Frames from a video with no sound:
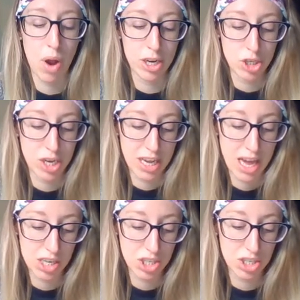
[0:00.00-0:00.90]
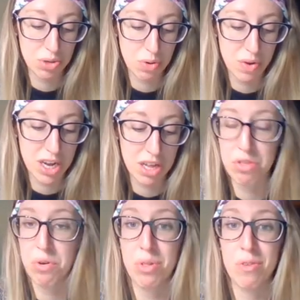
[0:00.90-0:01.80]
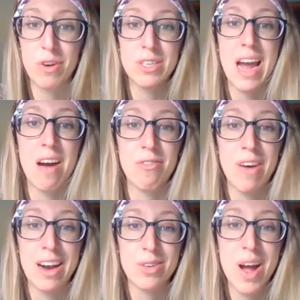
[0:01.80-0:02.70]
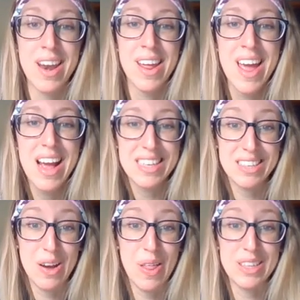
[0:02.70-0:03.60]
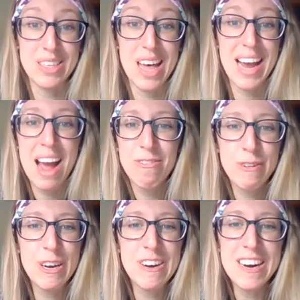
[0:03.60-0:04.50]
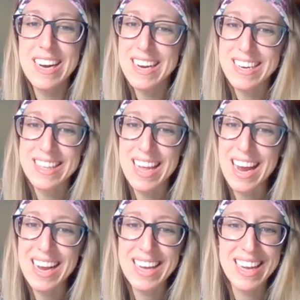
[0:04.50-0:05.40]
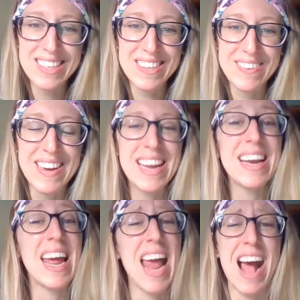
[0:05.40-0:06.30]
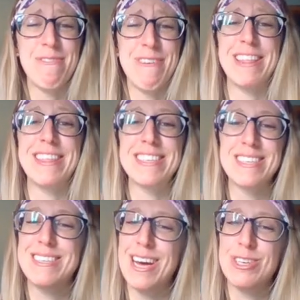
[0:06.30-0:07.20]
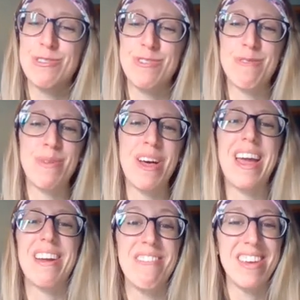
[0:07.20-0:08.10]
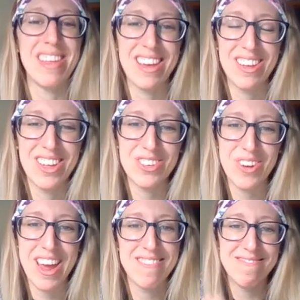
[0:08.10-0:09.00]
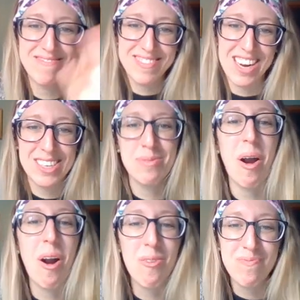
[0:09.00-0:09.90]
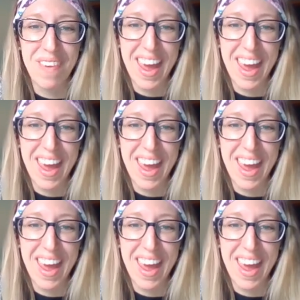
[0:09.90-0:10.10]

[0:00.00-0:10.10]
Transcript: wanted you to catch as you were reading through the first half of Act 1. So that's all I got for you. Good luck, get to reading, and have fun. This is such a fun play, and I really think you'll enjoy it. Talk to you tomorrow.